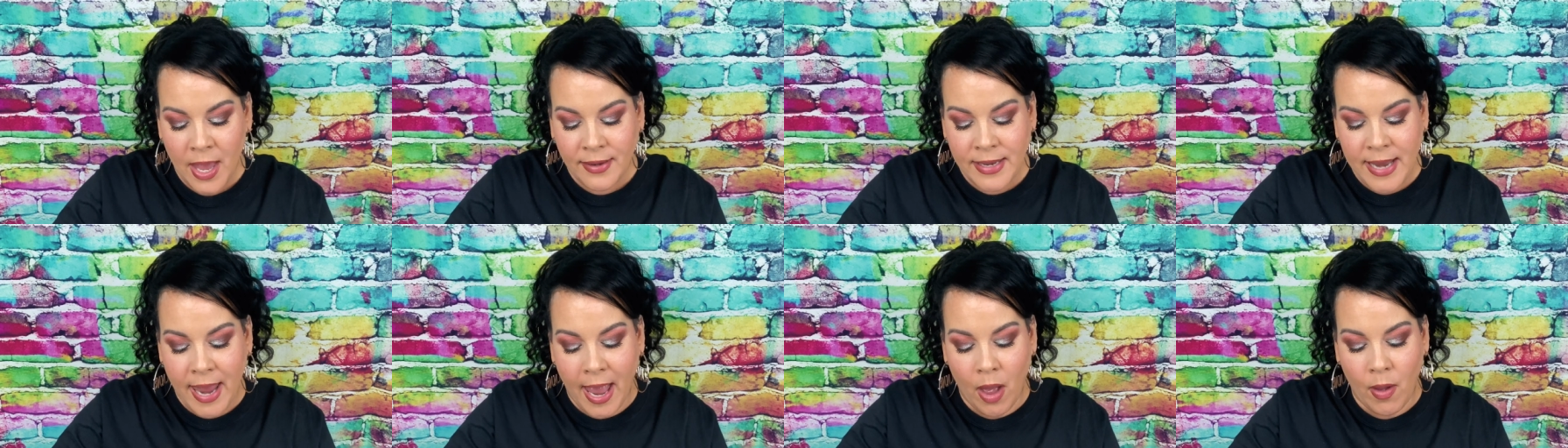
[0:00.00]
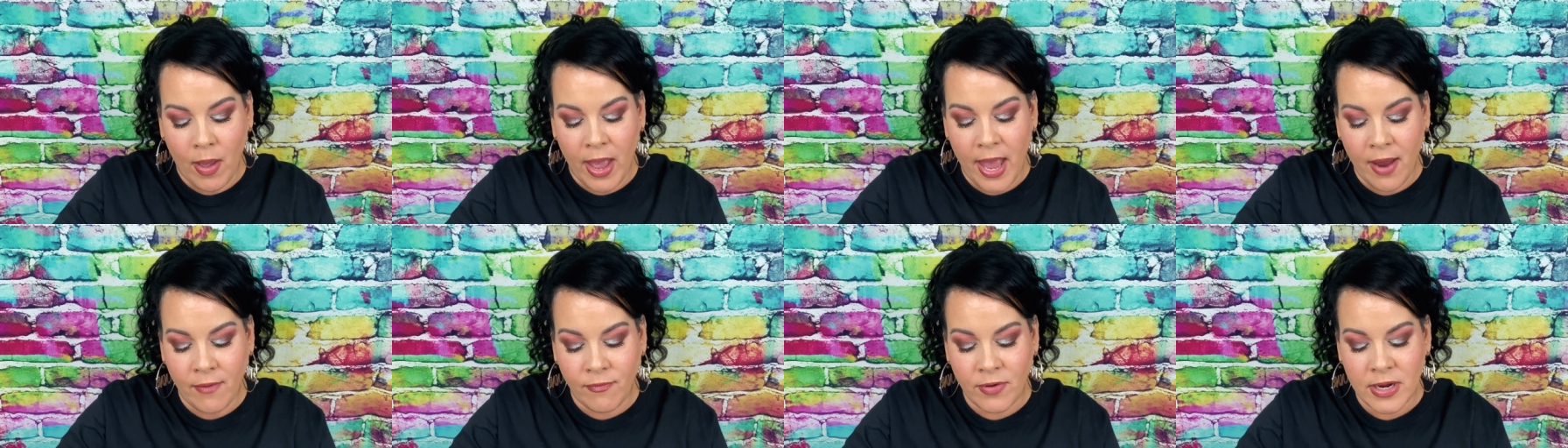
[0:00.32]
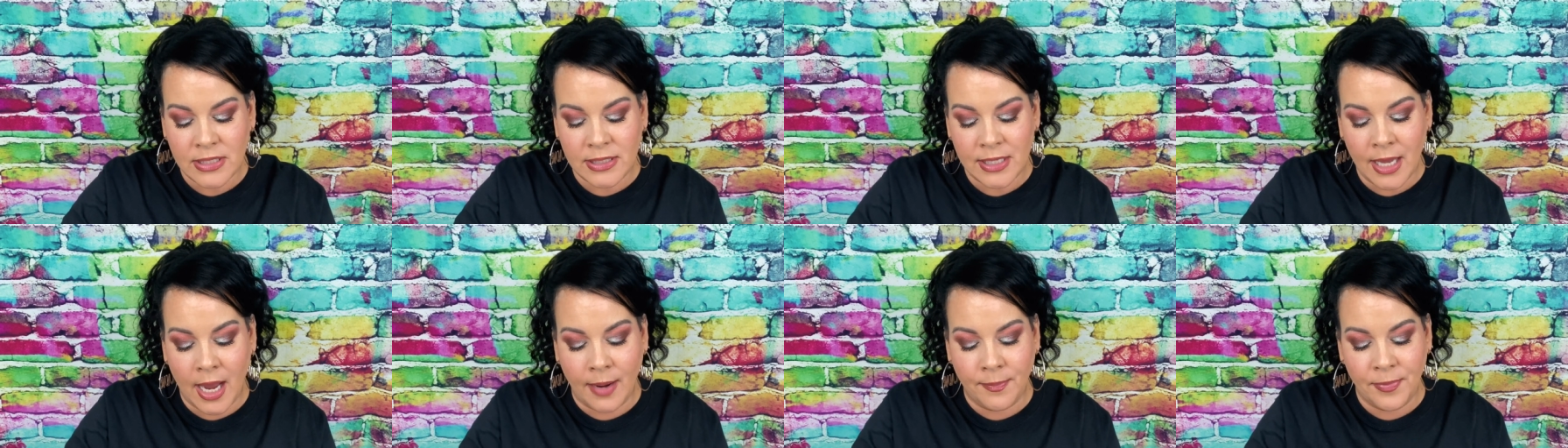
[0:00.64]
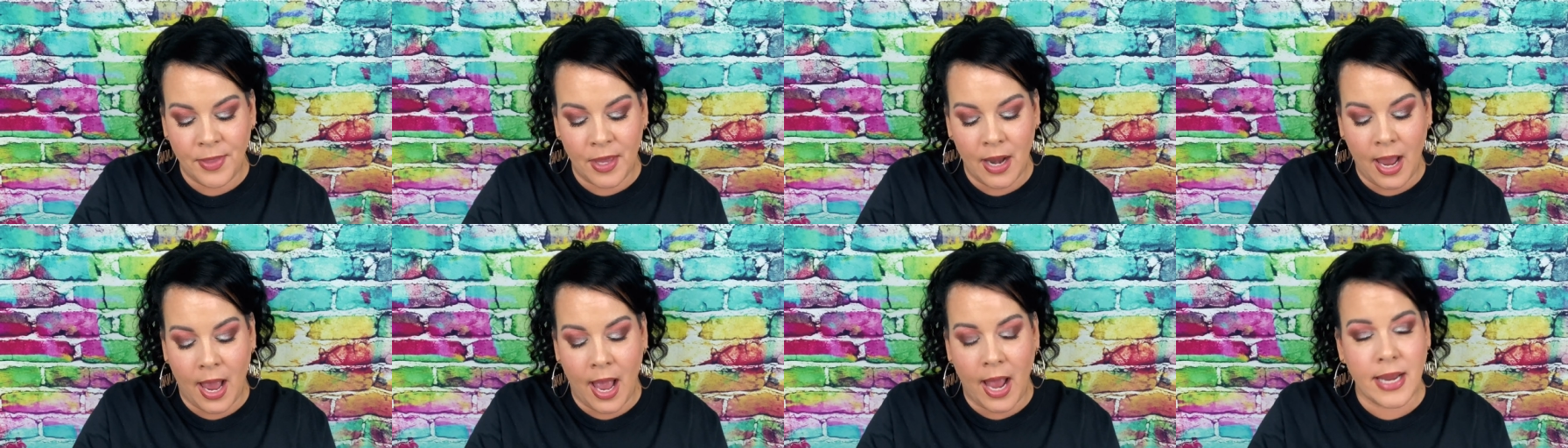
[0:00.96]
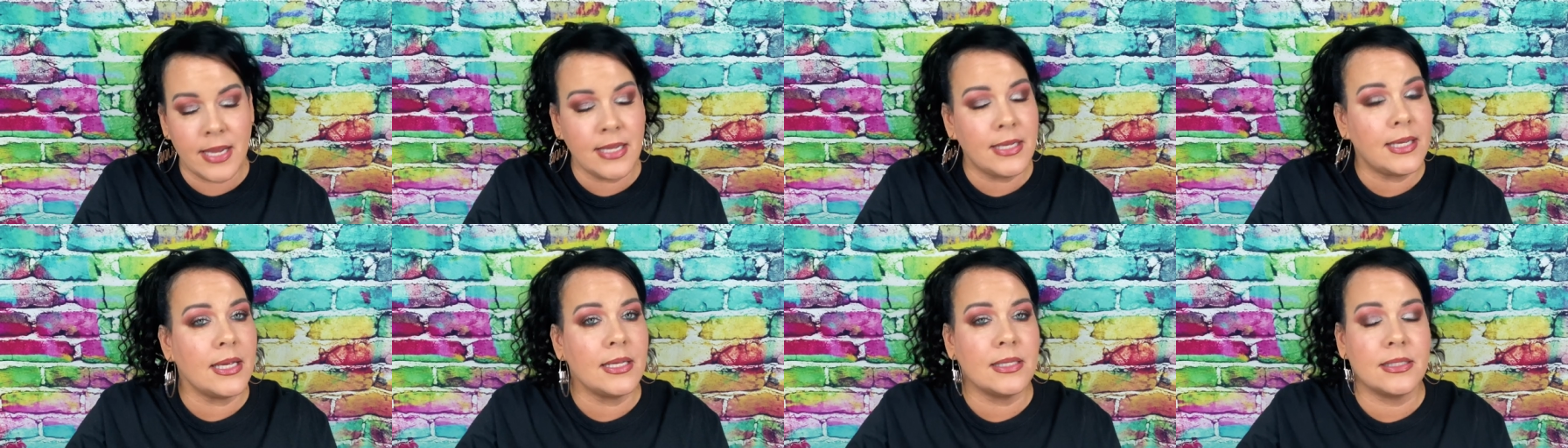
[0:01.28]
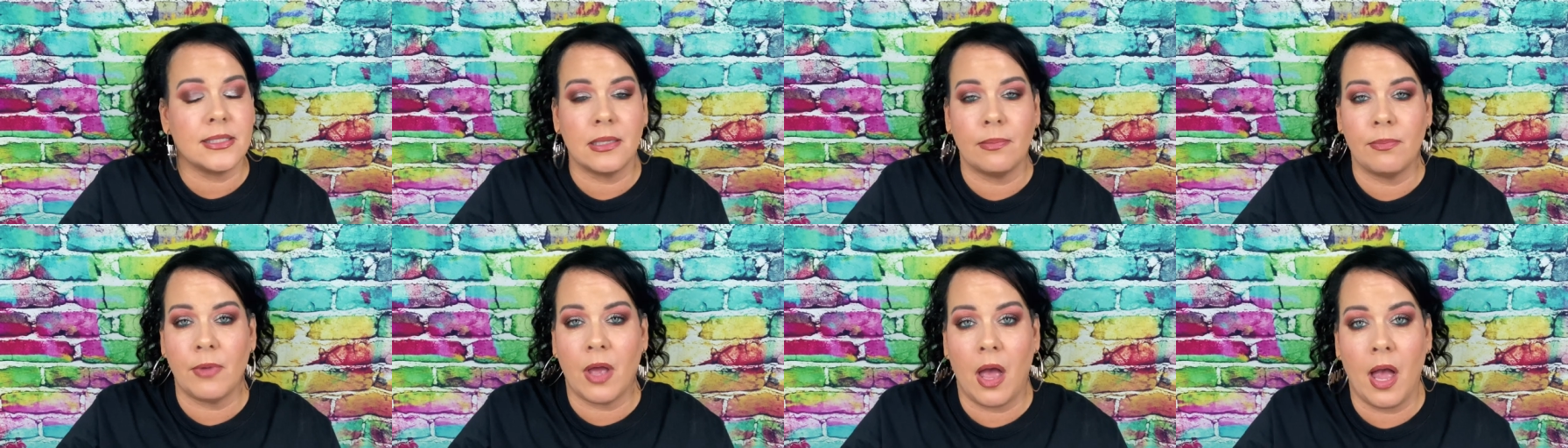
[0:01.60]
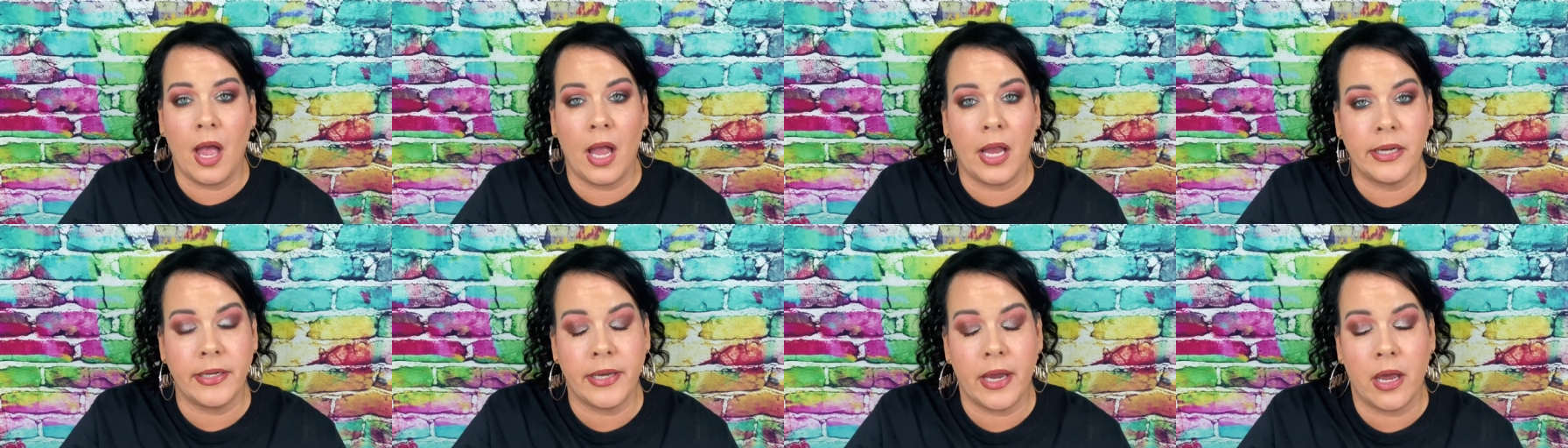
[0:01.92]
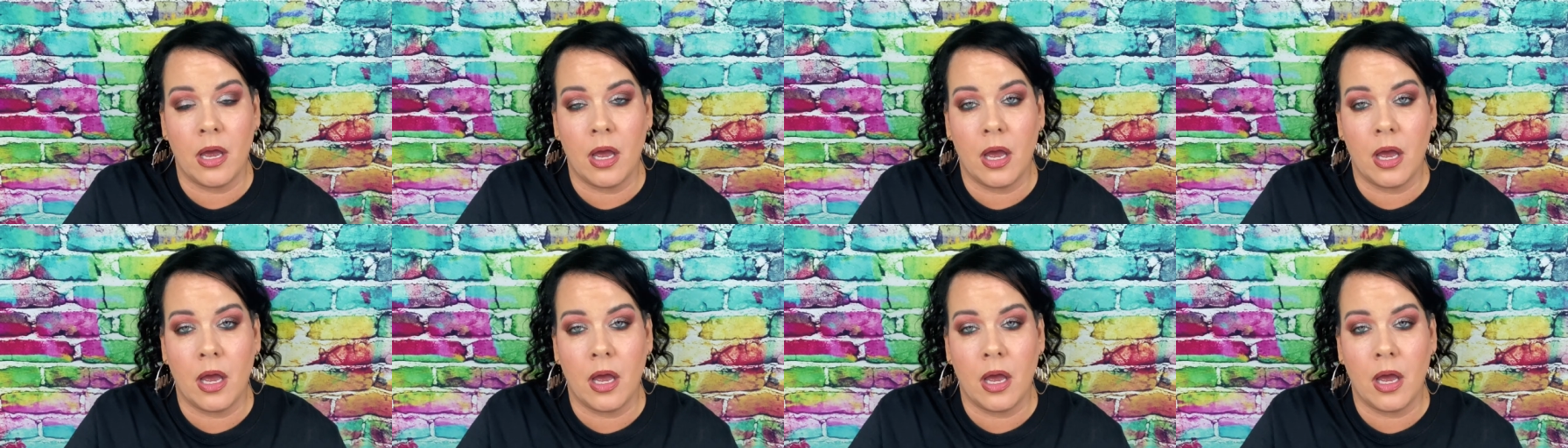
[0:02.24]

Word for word: Now, every time that I get some kind